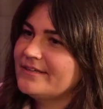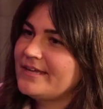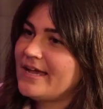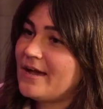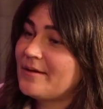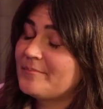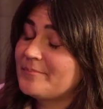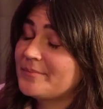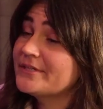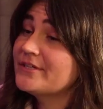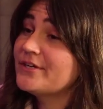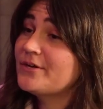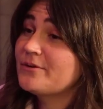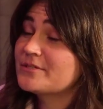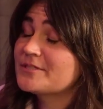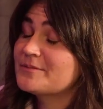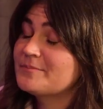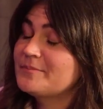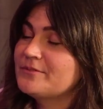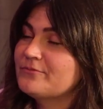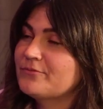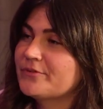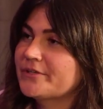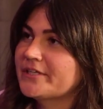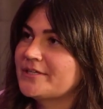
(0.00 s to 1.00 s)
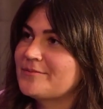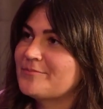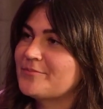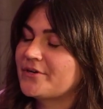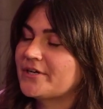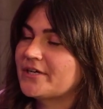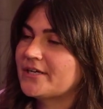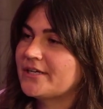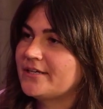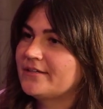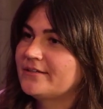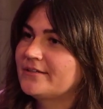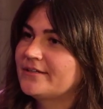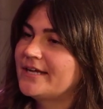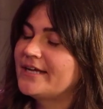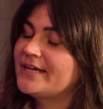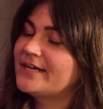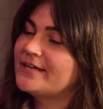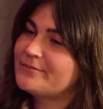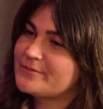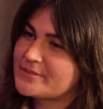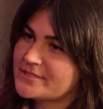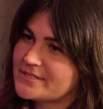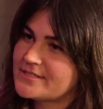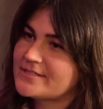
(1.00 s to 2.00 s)
Yeah, but no, it's been really pretty. And
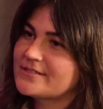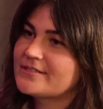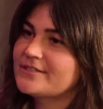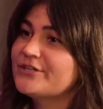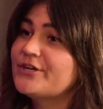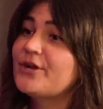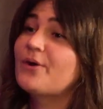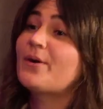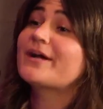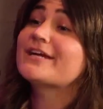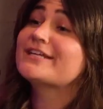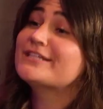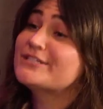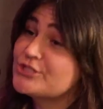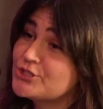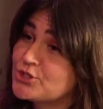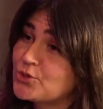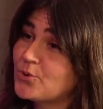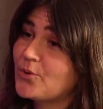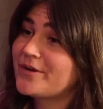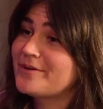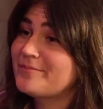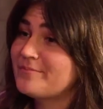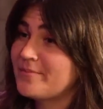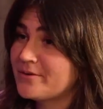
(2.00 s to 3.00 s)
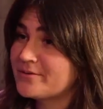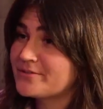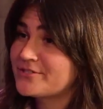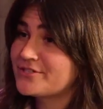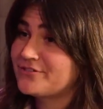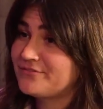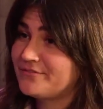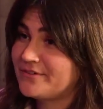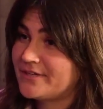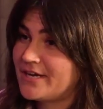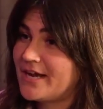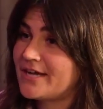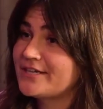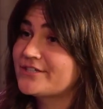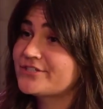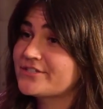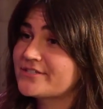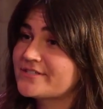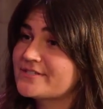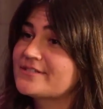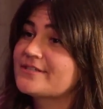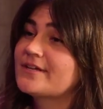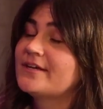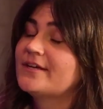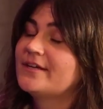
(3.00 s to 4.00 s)
it was, you know, I enjoyed most of it.
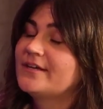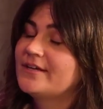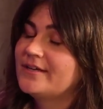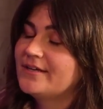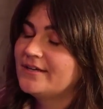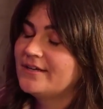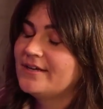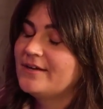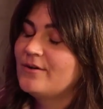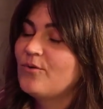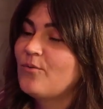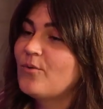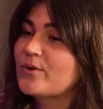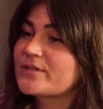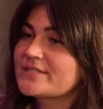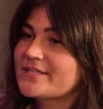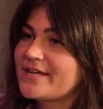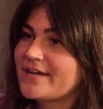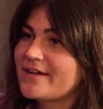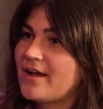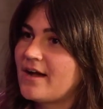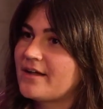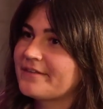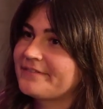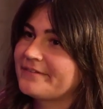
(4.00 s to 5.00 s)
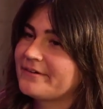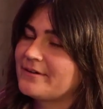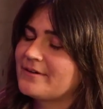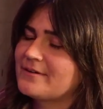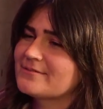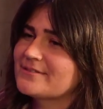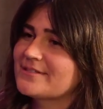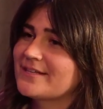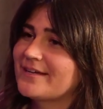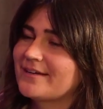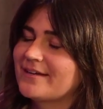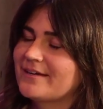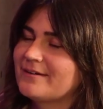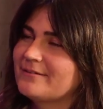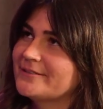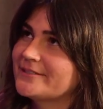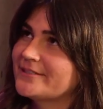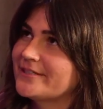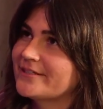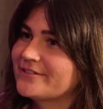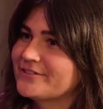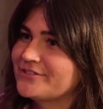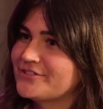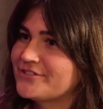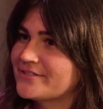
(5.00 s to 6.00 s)
Once I got there, I was like, I
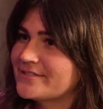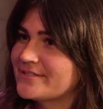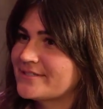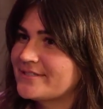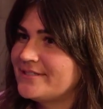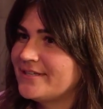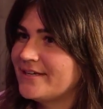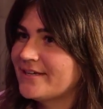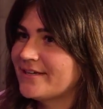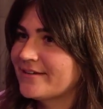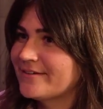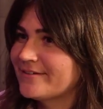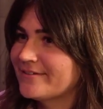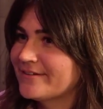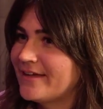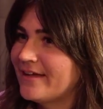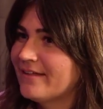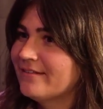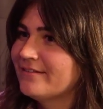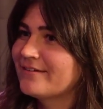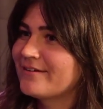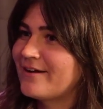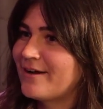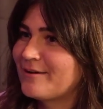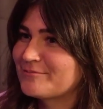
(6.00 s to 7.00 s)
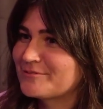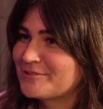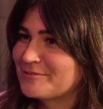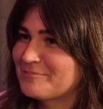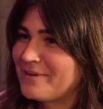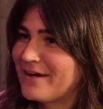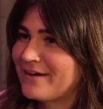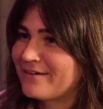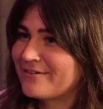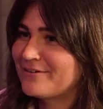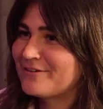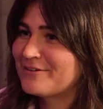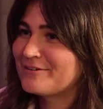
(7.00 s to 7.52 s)
wish I could just take a helicopter back